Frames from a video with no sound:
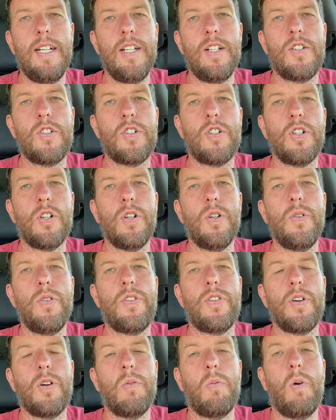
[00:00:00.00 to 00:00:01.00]

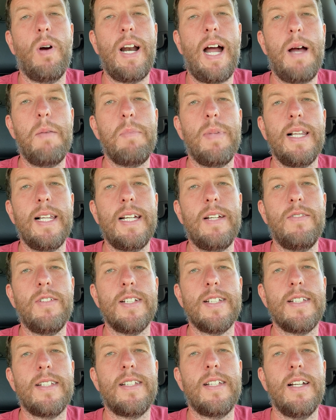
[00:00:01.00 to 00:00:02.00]
truth, or what I believe
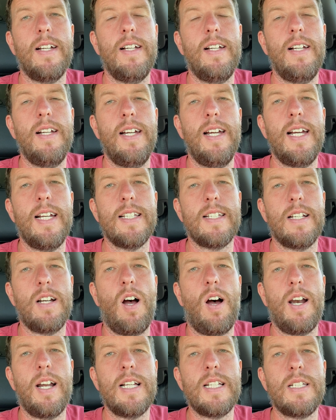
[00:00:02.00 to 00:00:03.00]
is an
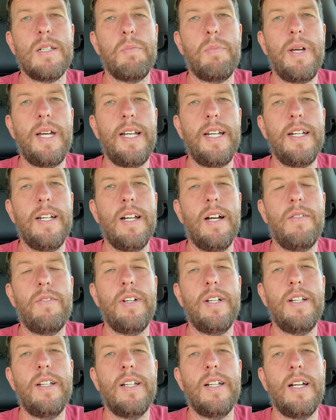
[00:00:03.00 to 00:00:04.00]
honest opinion of
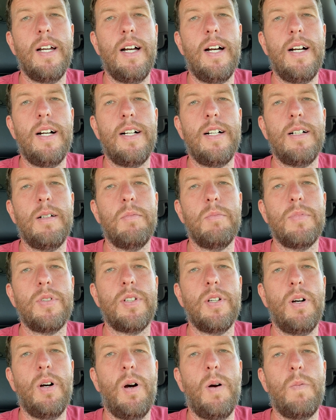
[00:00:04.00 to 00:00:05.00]
it.
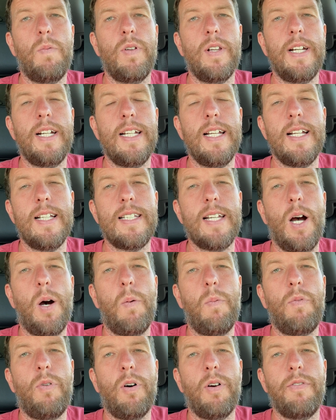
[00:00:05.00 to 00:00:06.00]
So hopefully that's
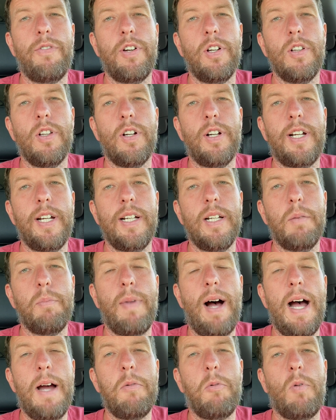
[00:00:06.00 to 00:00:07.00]
helpful if you're looking to
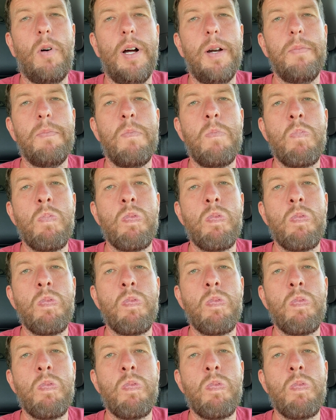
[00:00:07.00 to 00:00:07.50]
buy one.